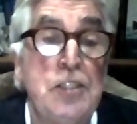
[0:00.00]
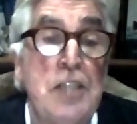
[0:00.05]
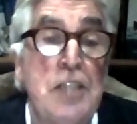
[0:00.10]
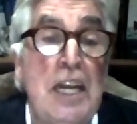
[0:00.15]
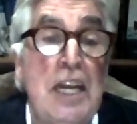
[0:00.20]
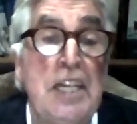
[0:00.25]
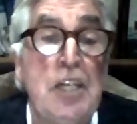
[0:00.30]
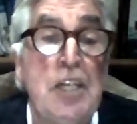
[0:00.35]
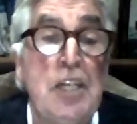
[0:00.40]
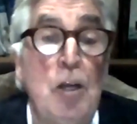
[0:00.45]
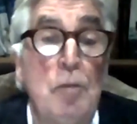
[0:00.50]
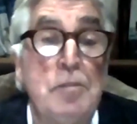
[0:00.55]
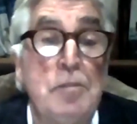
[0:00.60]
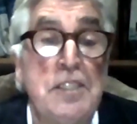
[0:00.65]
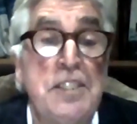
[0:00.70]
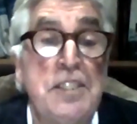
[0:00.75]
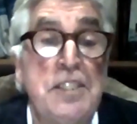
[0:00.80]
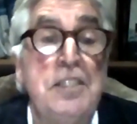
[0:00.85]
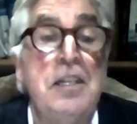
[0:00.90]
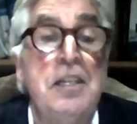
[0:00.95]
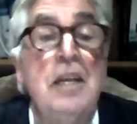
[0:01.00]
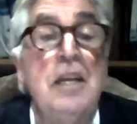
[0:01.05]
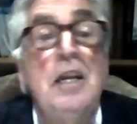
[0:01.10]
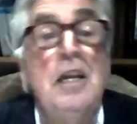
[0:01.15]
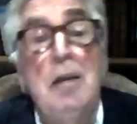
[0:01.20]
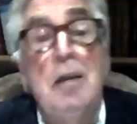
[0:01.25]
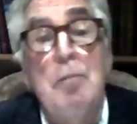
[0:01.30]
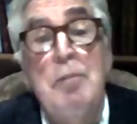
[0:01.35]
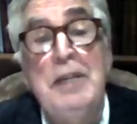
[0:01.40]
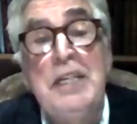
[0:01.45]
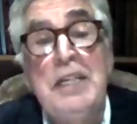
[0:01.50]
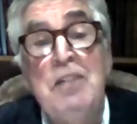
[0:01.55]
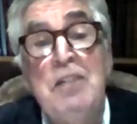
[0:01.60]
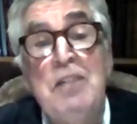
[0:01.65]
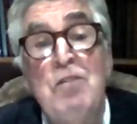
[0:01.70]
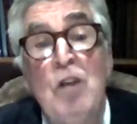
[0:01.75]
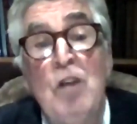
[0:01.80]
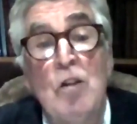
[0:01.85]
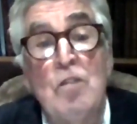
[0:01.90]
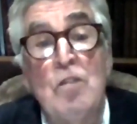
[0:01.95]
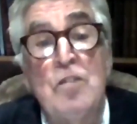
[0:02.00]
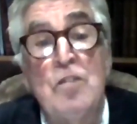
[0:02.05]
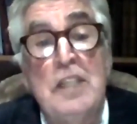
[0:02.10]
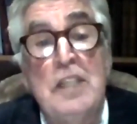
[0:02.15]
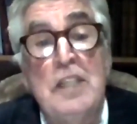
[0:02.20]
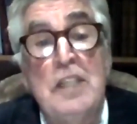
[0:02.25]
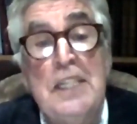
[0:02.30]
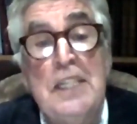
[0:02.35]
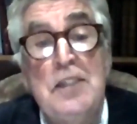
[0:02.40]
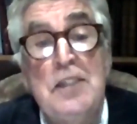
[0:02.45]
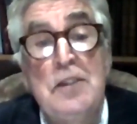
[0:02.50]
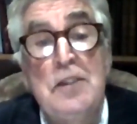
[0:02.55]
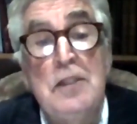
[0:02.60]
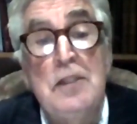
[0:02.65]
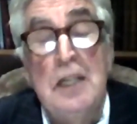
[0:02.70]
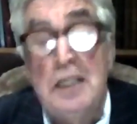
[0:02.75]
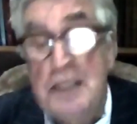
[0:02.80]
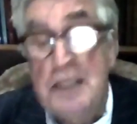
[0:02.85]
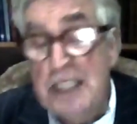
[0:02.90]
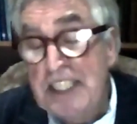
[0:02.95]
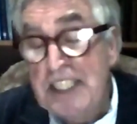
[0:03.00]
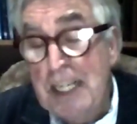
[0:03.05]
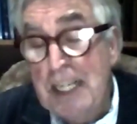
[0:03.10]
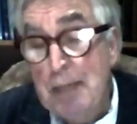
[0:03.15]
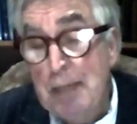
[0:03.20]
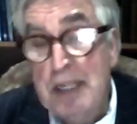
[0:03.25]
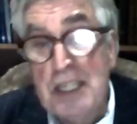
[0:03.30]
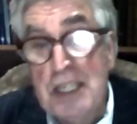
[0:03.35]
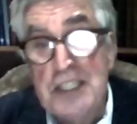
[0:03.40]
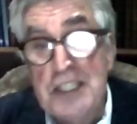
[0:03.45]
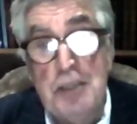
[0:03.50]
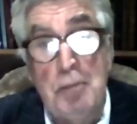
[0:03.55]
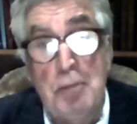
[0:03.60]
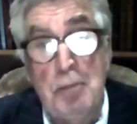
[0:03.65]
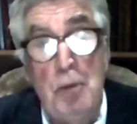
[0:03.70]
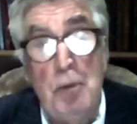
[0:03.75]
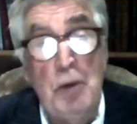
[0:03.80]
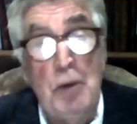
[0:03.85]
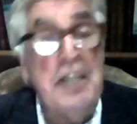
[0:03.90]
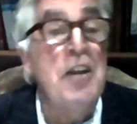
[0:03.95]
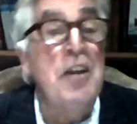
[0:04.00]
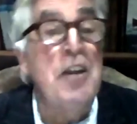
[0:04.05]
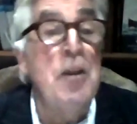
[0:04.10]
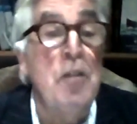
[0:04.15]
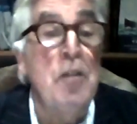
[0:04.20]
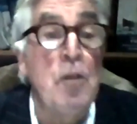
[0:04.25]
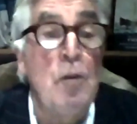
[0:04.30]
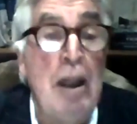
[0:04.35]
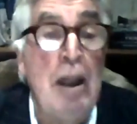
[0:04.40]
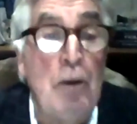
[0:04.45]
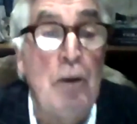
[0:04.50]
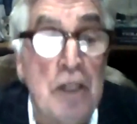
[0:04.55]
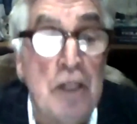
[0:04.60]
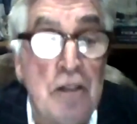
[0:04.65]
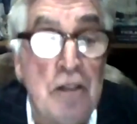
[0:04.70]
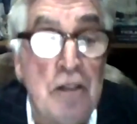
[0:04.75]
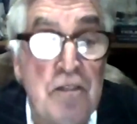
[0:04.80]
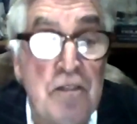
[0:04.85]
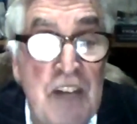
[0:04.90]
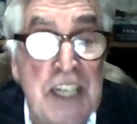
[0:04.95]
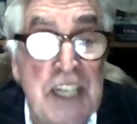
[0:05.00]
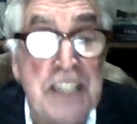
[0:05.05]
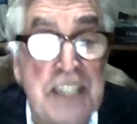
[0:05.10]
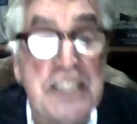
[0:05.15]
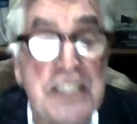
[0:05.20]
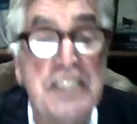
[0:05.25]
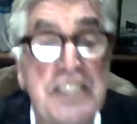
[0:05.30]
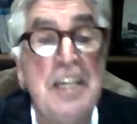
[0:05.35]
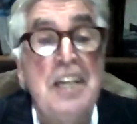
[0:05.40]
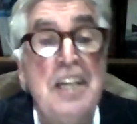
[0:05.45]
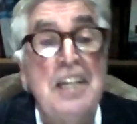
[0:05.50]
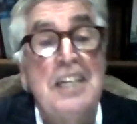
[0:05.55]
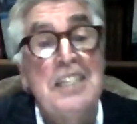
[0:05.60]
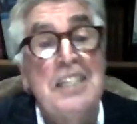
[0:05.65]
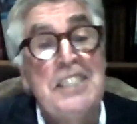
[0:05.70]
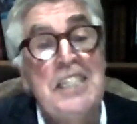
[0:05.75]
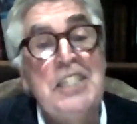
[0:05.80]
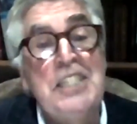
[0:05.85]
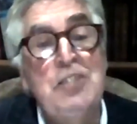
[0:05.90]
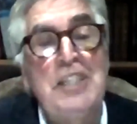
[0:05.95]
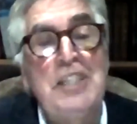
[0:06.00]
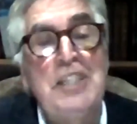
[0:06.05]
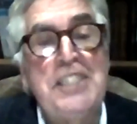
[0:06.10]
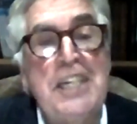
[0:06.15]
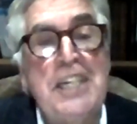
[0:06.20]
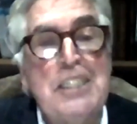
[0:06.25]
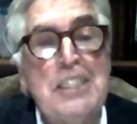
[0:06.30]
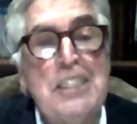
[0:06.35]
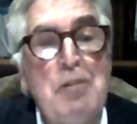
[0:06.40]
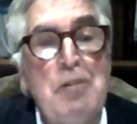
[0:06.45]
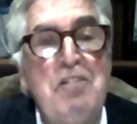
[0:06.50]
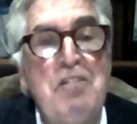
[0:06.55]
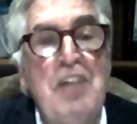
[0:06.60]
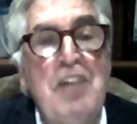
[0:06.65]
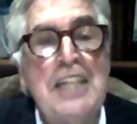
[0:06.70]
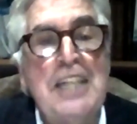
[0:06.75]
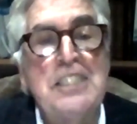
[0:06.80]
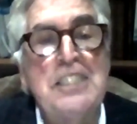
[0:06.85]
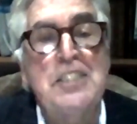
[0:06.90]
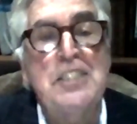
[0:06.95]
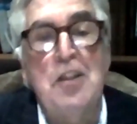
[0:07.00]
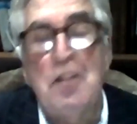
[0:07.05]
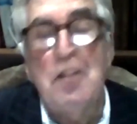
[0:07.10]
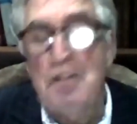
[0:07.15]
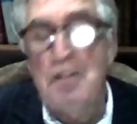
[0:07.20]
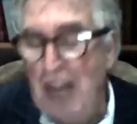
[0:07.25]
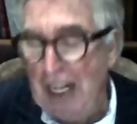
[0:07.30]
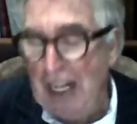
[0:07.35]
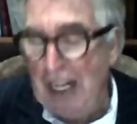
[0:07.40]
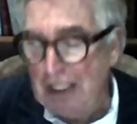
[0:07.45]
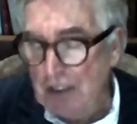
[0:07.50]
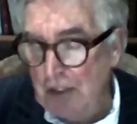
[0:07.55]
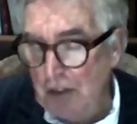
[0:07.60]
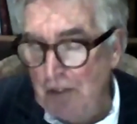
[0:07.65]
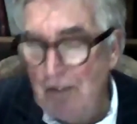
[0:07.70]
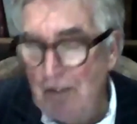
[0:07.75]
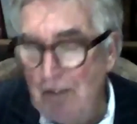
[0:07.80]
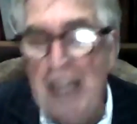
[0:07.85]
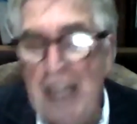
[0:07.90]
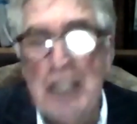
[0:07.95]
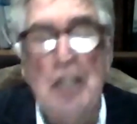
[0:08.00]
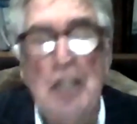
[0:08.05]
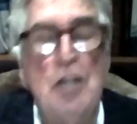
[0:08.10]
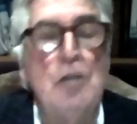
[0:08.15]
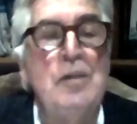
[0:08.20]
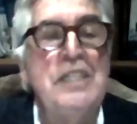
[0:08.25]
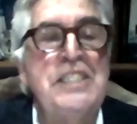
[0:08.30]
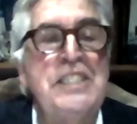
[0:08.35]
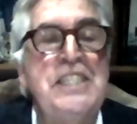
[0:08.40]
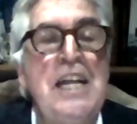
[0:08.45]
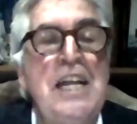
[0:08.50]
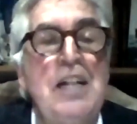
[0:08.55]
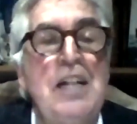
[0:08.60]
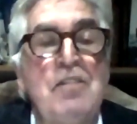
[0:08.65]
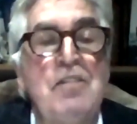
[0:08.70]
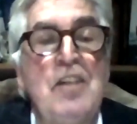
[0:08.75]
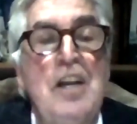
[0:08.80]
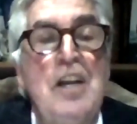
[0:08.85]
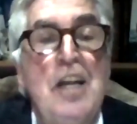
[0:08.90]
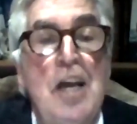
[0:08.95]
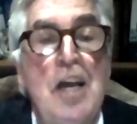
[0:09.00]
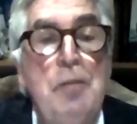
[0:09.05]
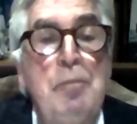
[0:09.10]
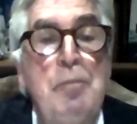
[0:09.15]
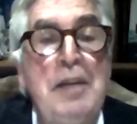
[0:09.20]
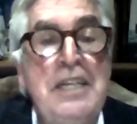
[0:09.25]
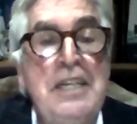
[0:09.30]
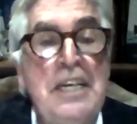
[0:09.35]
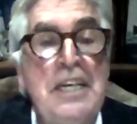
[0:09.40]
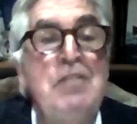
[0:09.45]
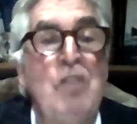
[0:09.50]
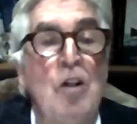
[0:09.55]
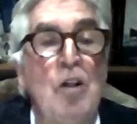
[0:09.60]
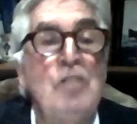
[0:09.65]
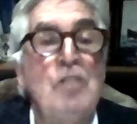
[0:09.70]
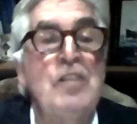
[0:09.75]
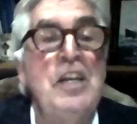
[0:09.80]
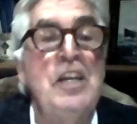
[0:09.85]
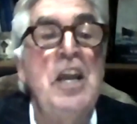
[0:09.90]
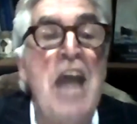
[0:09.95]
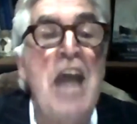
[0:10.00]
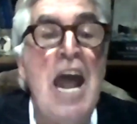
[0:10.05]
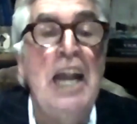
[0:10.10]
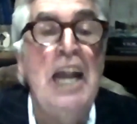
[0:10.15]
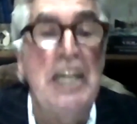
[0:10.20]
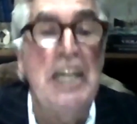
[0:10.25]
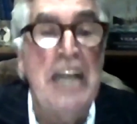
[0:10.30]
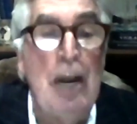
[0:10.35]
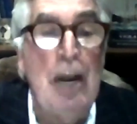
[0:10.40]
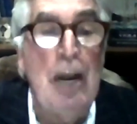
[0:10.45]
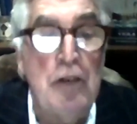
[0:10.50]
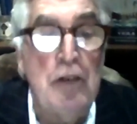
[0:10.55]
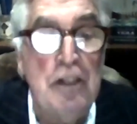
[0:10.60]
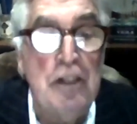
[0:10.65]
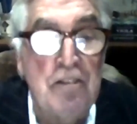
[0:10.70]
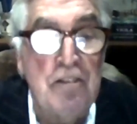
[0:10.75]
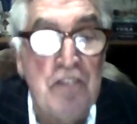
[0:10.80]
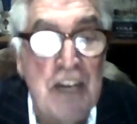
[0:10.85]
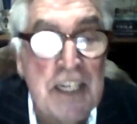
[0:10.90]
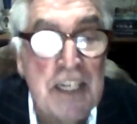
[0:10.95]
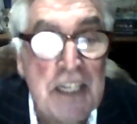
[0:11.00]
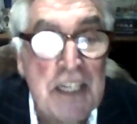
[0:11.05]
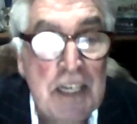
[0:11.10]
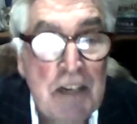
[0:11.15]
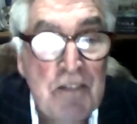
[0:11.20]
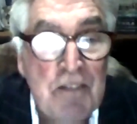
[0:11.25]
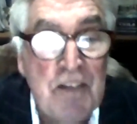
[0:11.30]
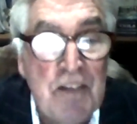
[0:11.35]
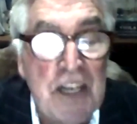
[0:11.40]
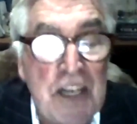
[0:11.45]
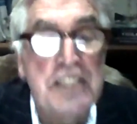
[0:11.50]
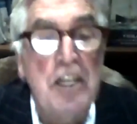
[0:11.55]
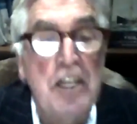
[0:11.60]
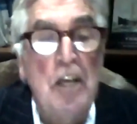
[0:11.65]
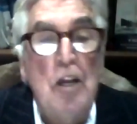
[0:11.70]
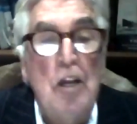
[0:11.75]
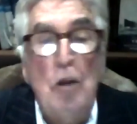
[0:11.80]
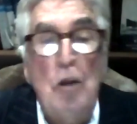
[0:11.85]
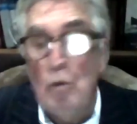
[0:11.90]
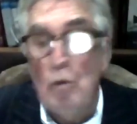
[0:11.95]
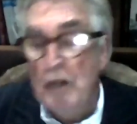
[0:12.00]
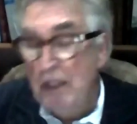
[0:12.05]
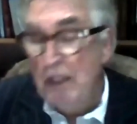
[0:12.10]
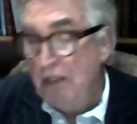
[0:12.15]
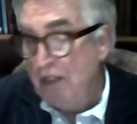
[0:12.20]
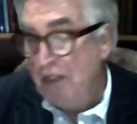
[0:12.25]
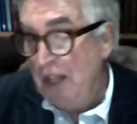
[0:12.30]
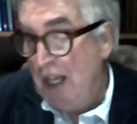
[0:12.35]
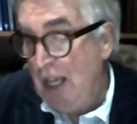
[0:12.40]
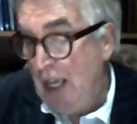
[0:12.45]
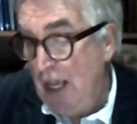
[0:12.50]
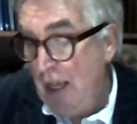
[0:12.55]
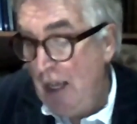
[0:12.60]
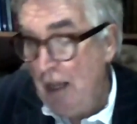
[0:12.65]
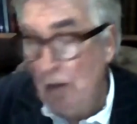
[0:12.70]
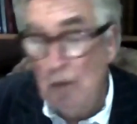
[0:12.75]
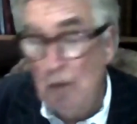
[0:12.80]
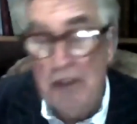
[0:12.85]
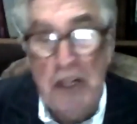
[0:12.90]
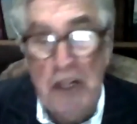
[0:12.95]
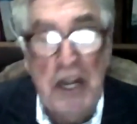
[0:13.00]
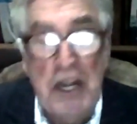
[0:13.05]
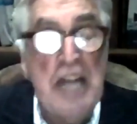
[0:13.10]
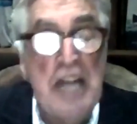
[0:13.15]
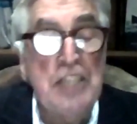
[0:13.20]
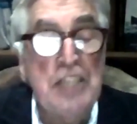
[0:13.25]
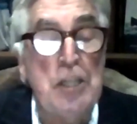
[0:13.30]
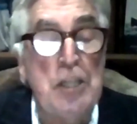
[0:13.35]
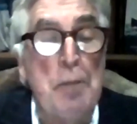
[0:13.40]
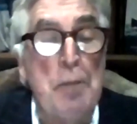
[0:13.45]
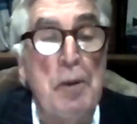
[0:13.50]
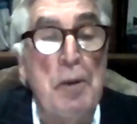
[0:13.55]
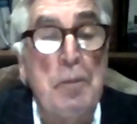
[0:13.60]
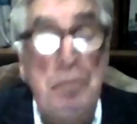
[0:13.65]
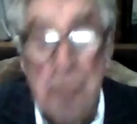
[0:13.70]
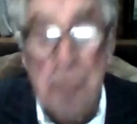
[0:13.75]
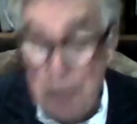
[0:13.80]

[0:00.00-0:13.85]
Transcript: This was the first, of course, occasion that helicopters had been involved in disabling a submarine, another aerial first. It's interesting to reflect to the fact that the Viola itself had been involved in an early aerial first with an airship.